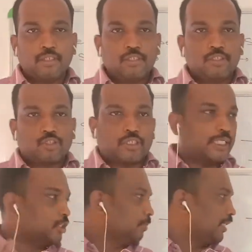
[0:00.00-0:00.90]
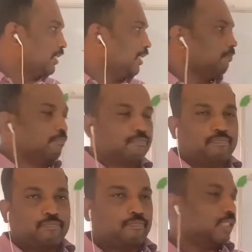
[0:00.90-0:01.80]
So that is my claim.
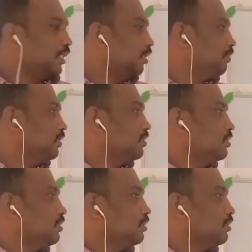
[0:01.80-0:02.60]
My claim is